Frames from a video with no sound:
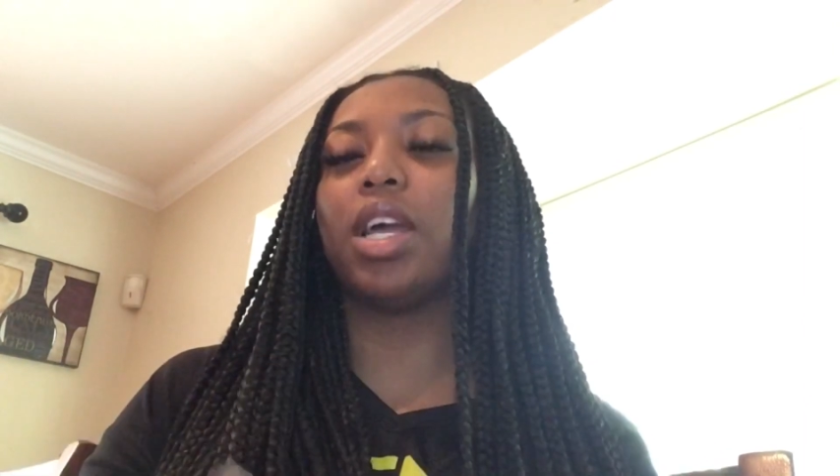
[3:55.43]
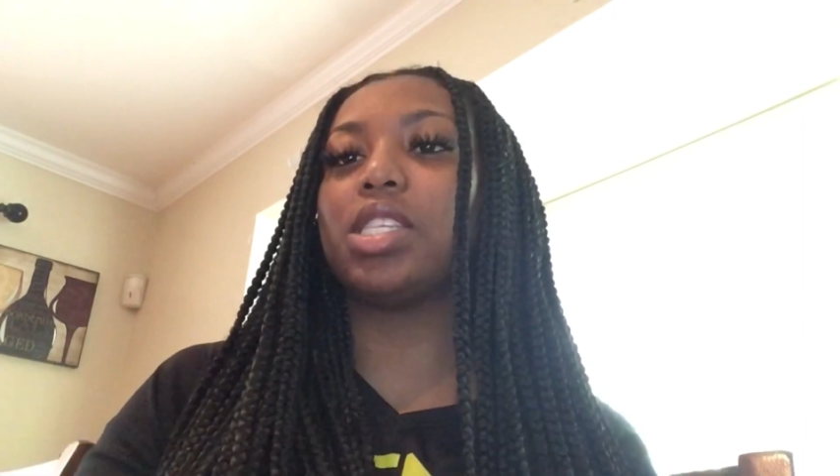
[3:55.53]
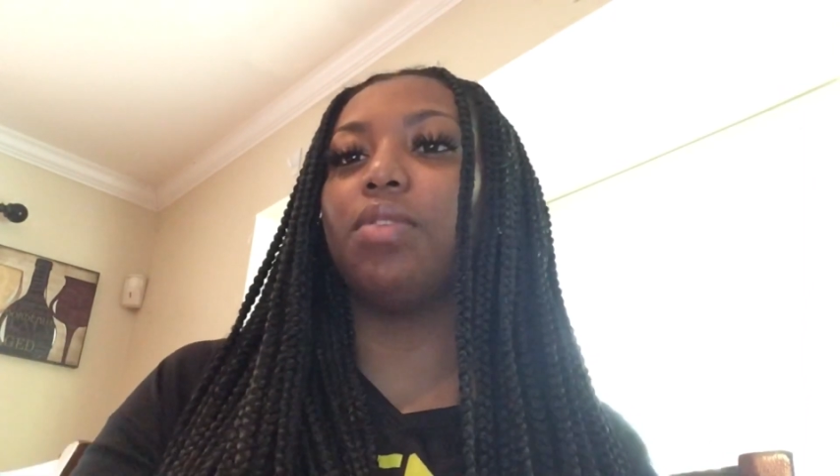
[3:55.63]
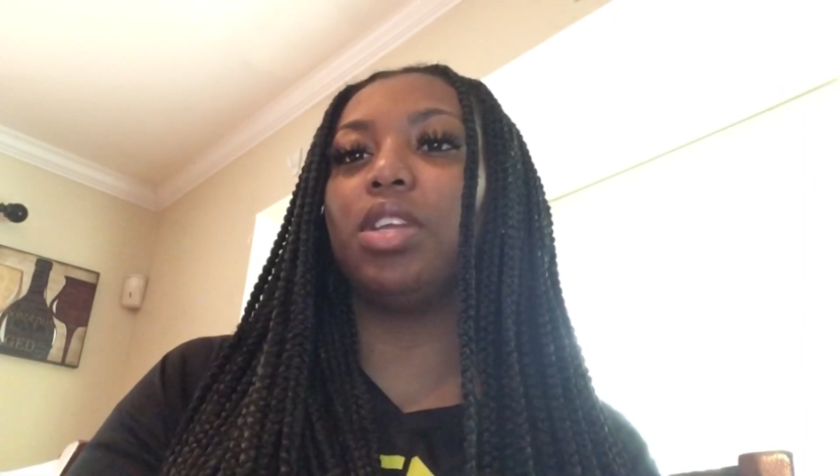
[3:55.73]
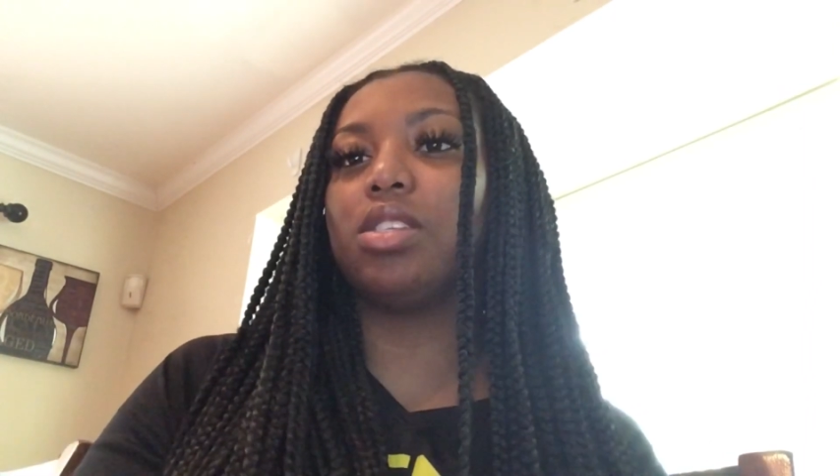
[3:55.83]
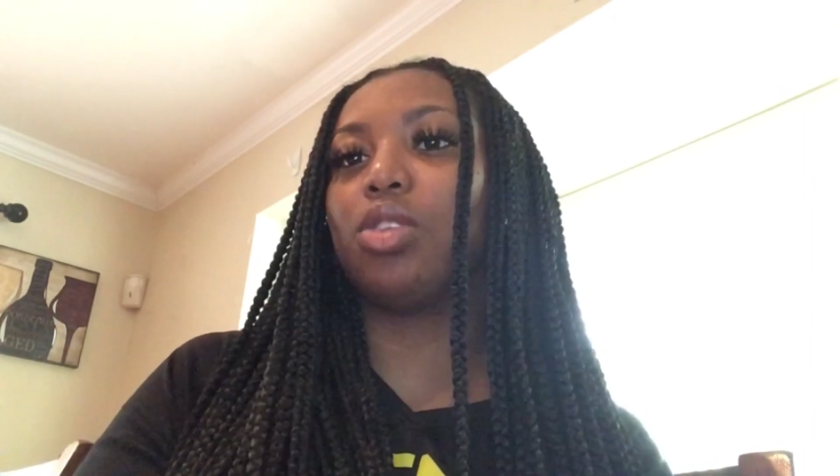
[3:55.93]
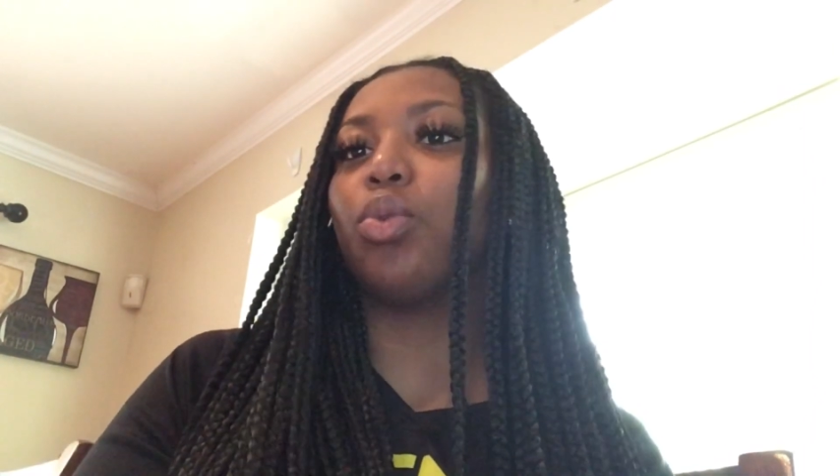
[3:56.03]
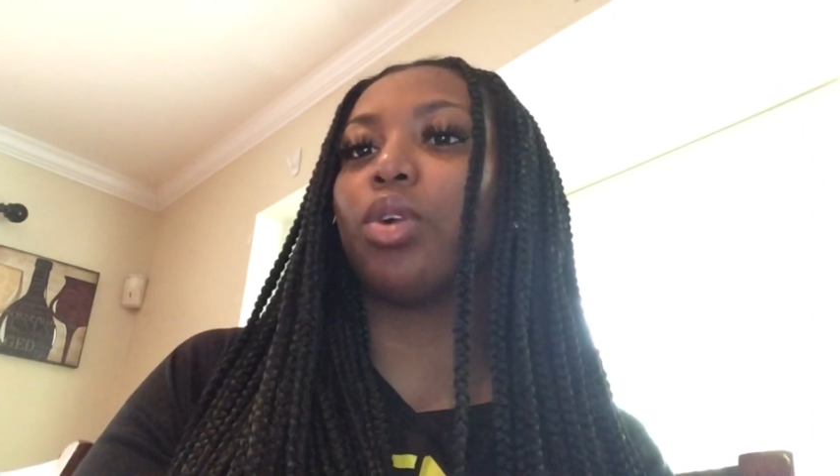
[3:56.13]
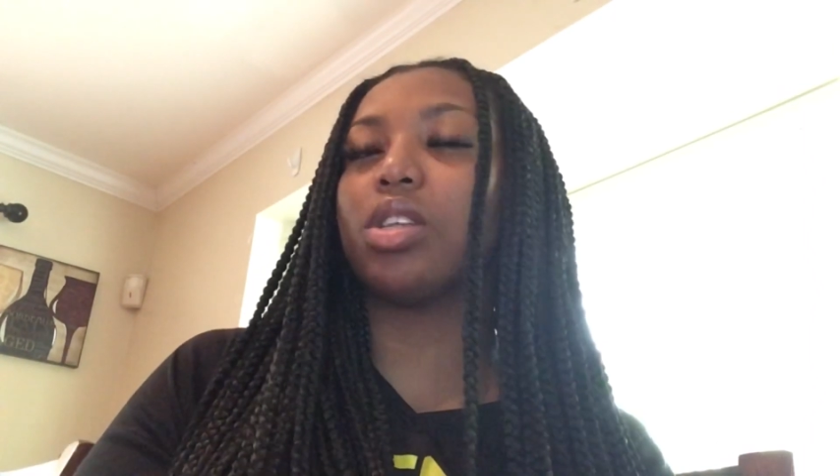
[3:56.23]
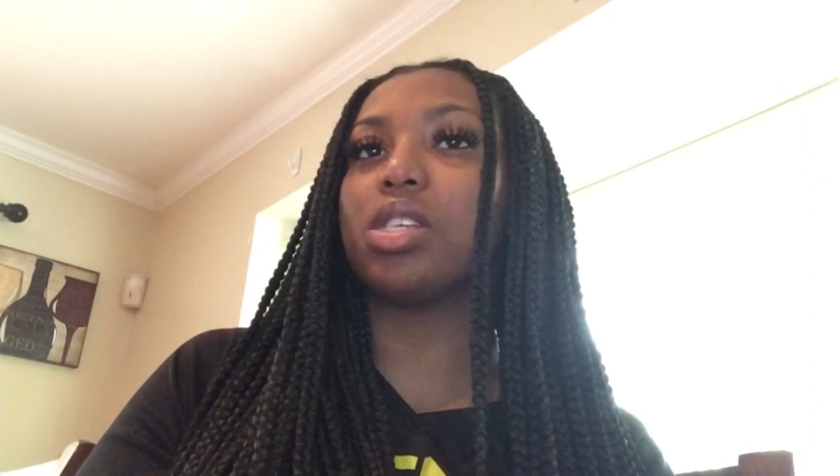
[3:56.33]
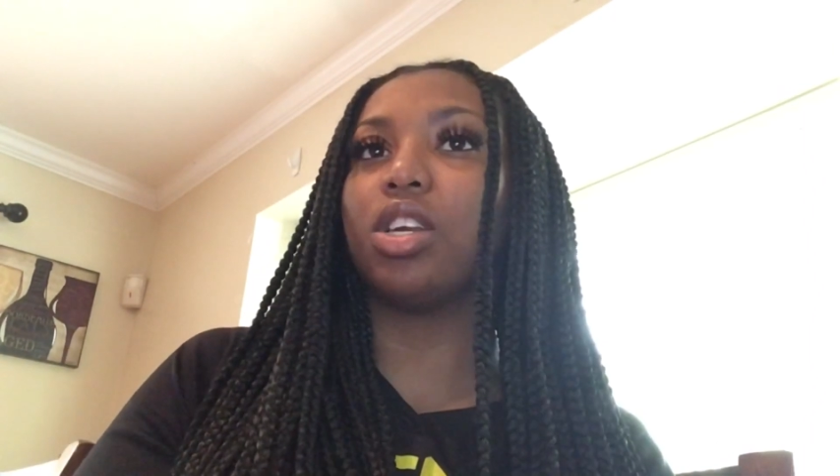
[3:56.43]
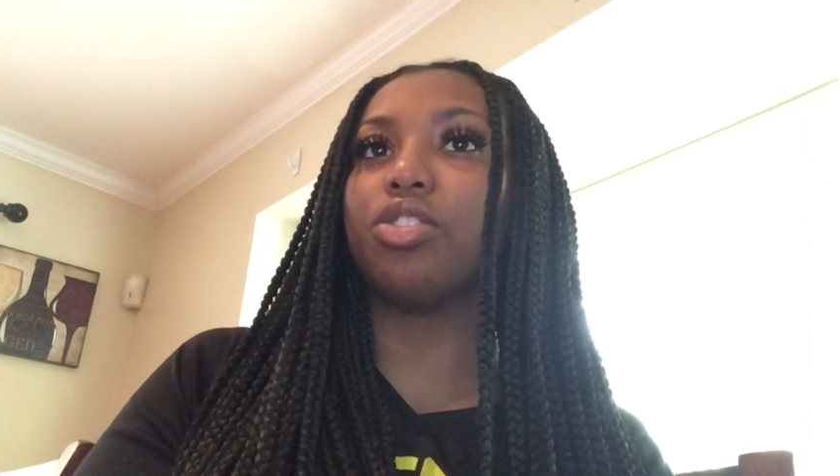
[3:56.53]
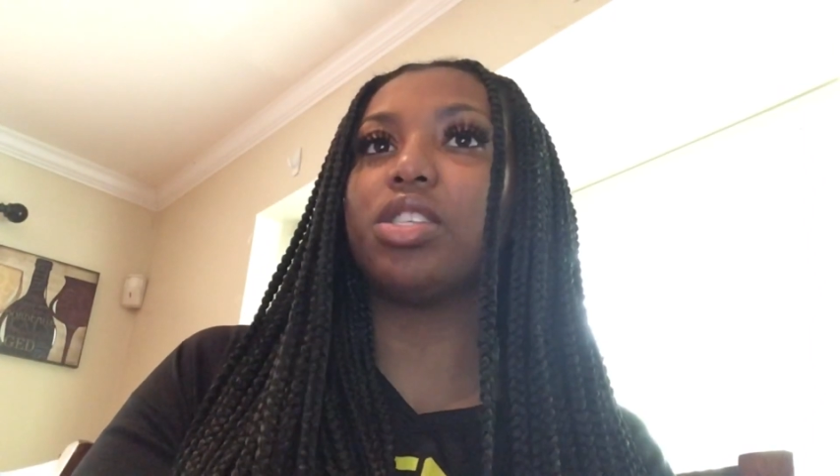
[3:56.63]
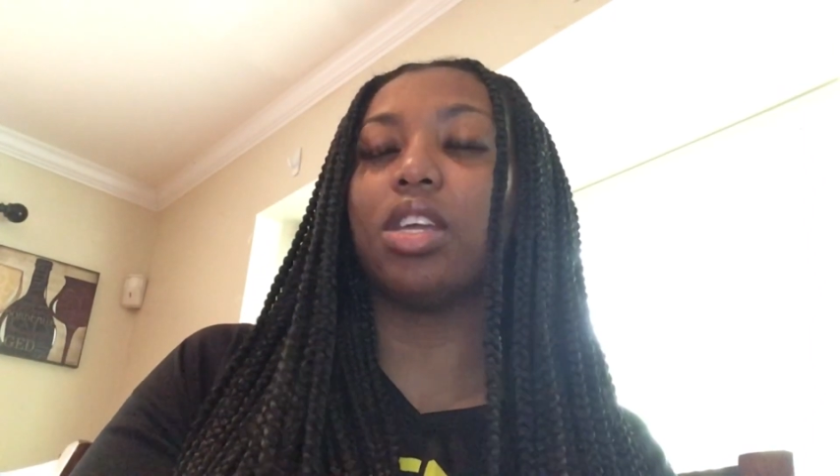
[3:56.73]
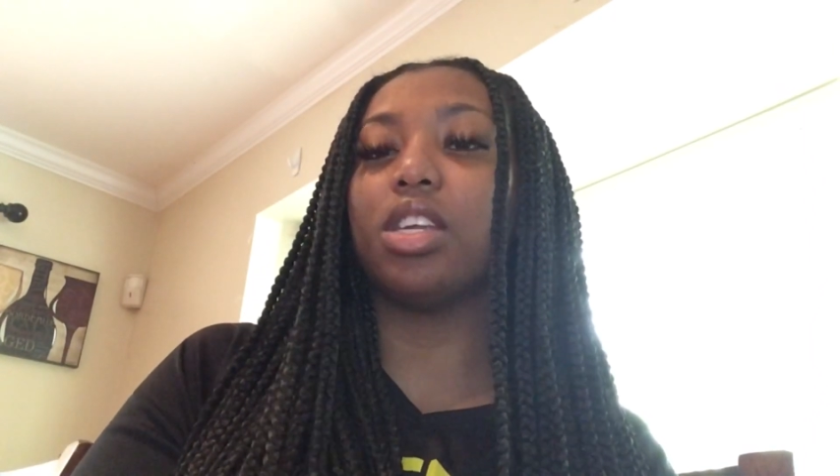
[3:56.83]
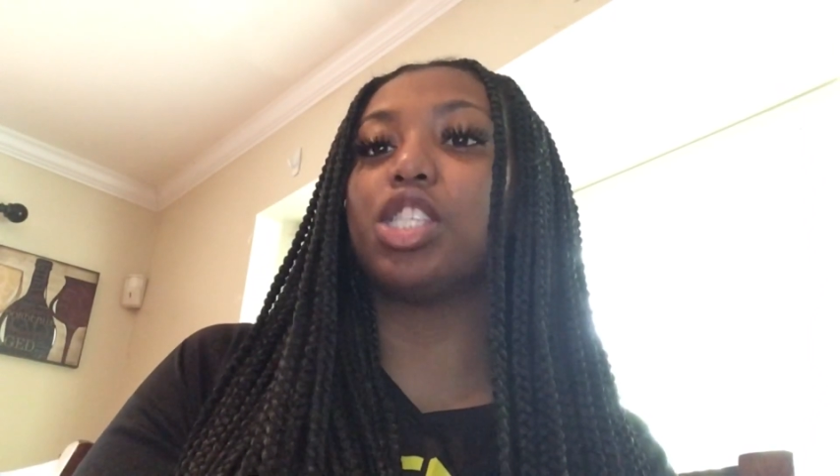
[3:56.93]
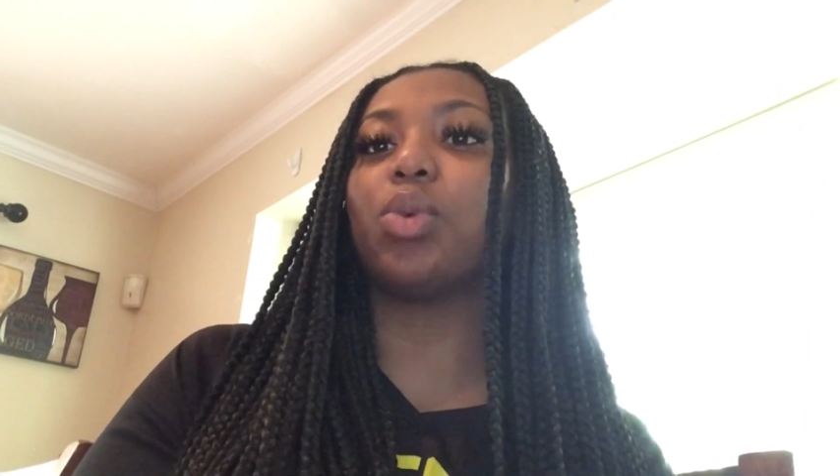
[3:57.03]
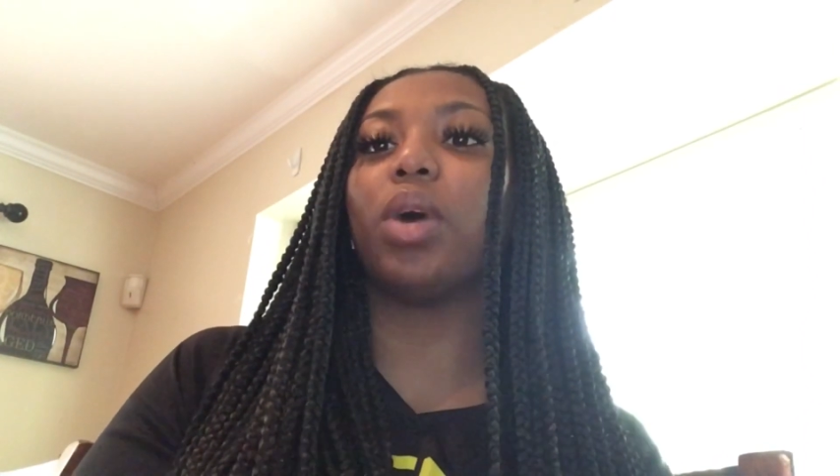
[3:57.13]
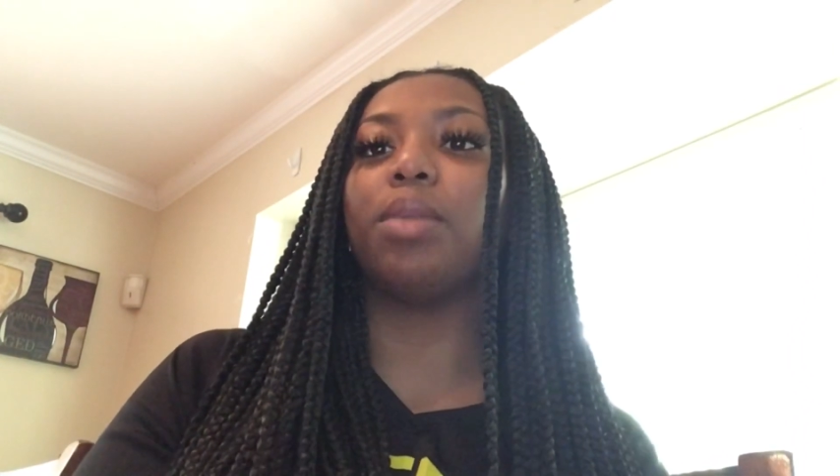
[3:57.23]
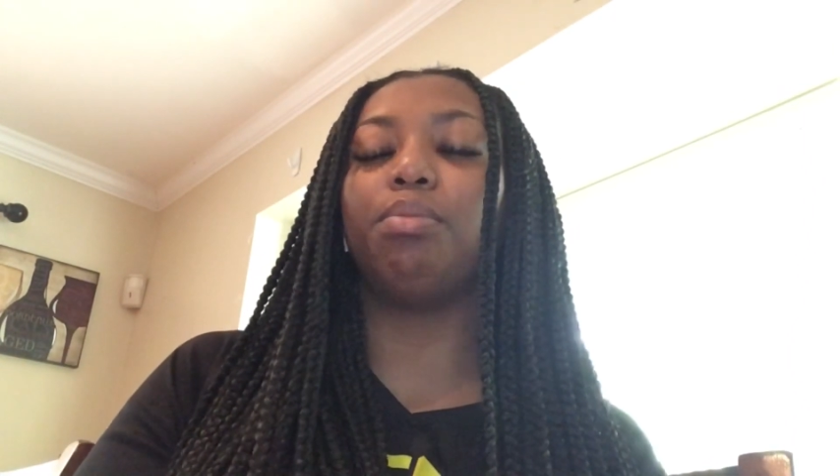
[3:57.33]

activities in order to understand, so